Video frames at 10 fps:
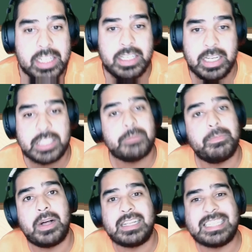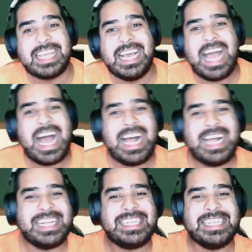Dusk Balls
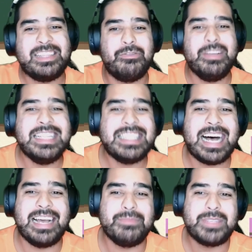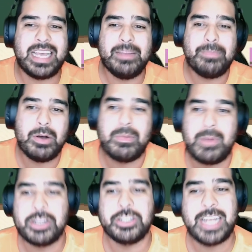add 3 times to any
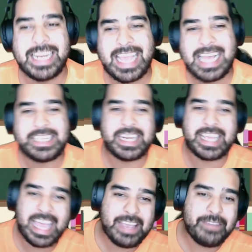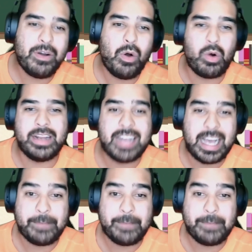Pokemon you're trying to catch in a cave or at night.